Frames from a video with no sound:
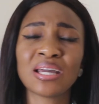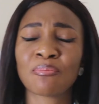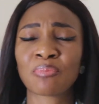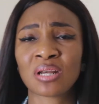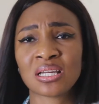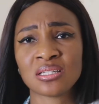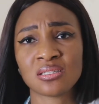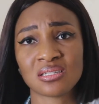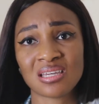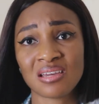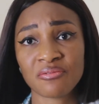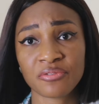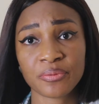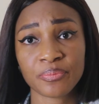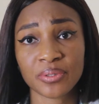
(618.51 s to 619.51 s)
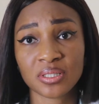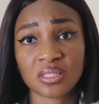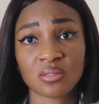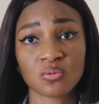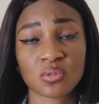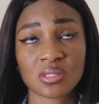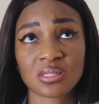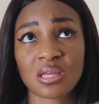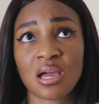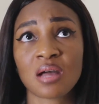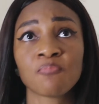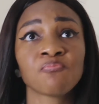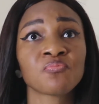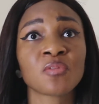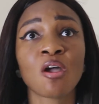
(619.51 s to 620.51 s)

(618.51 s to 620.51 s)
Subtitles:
apply to everybody, was that